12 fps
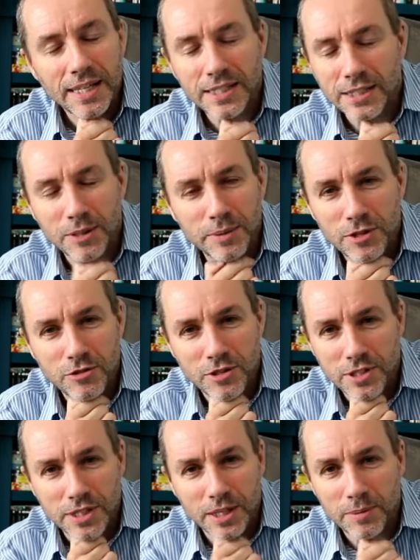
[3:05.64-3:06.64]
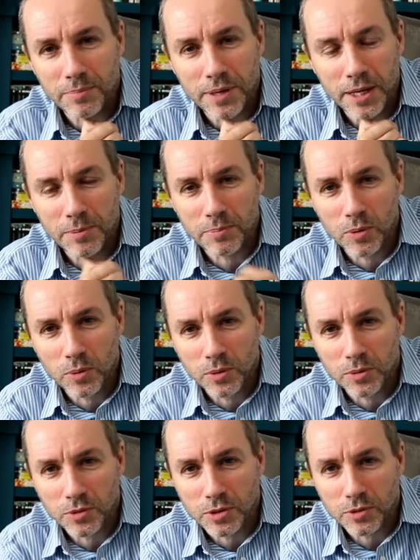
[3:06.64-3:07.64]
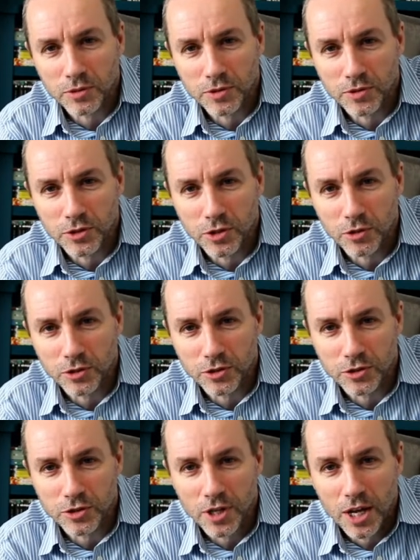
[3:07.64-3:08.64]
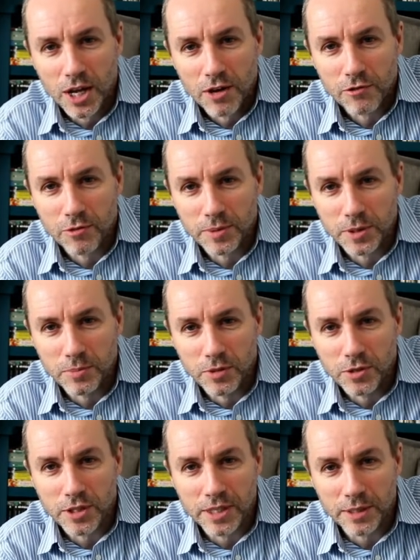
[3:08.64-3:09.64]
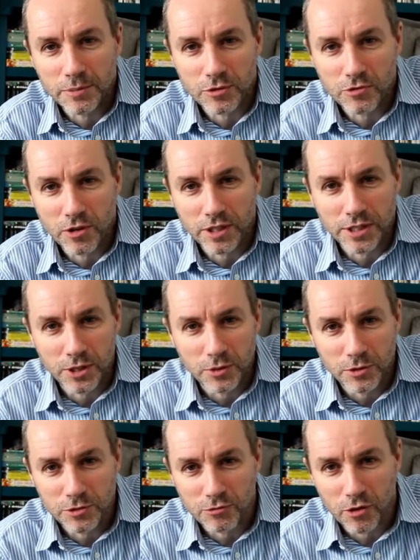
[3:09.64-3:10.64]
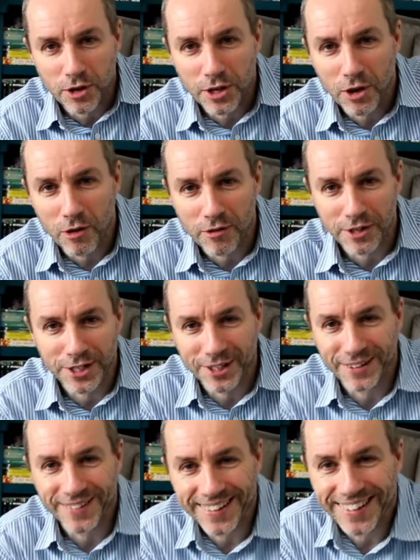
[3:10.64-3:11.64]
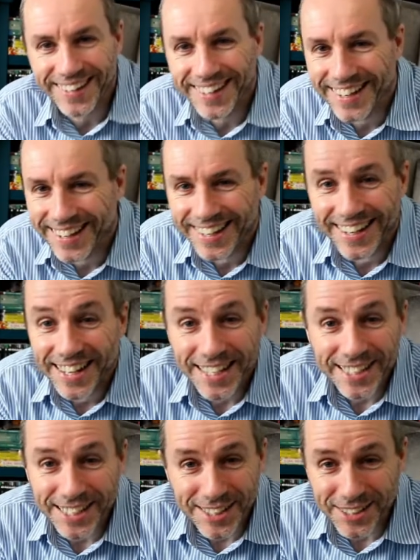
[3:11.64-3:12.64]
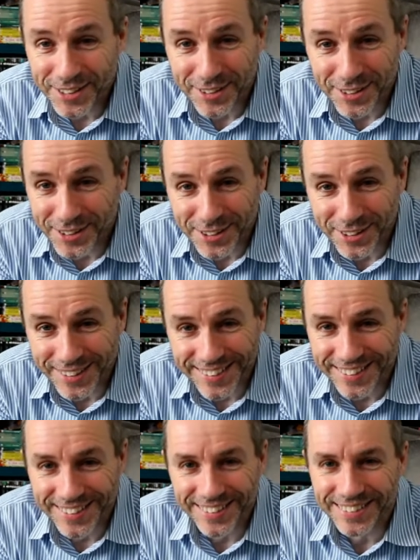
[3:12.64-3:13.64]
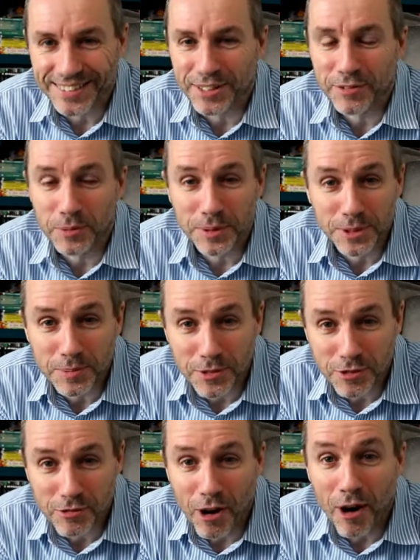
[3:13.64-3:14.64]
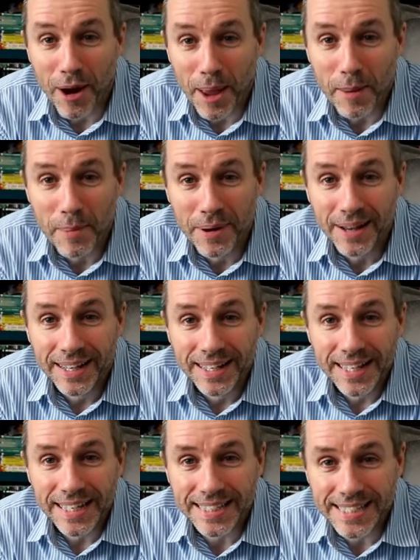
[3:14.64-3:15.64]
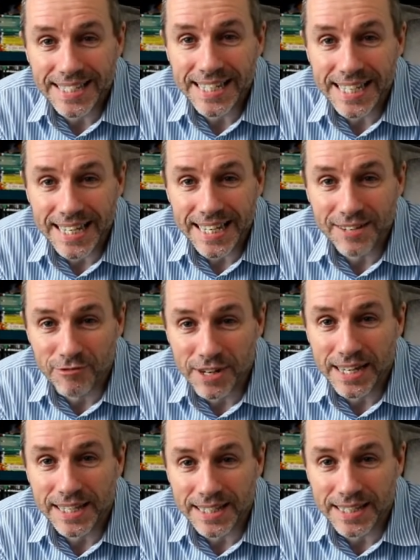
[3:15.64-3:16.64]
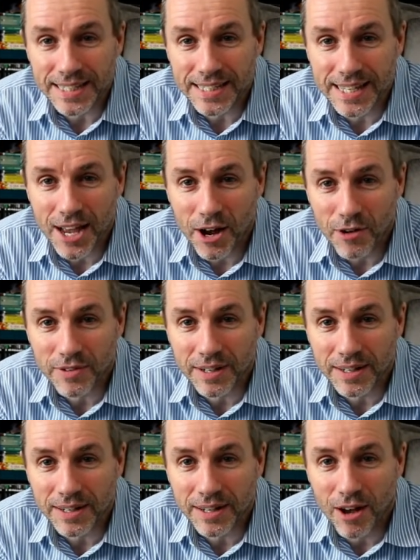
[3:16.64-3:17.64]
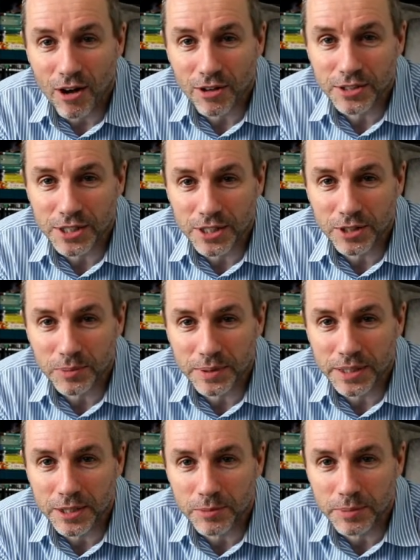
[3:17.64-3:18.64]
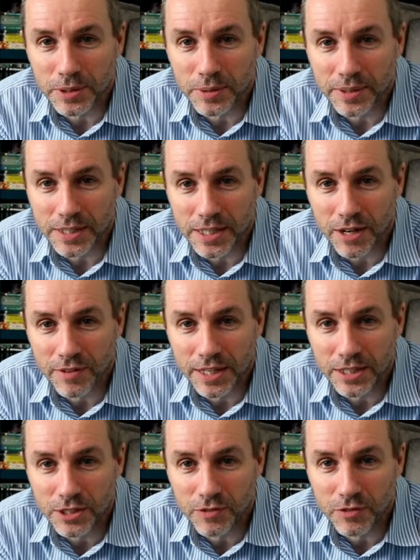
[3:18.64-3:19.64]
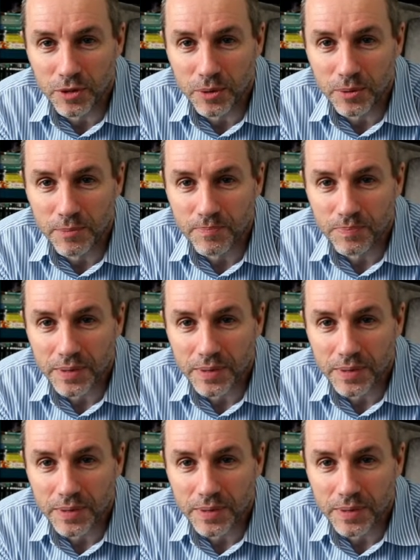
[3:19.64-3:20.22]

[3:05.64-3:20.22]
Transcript: it's so interesting, played Paul all sorts of songs from this musical he was writing called The Rocky Horror Show. See, you just gotta, so if you want to subscribe and see, read this cover article we're going to be doing, this cover interview,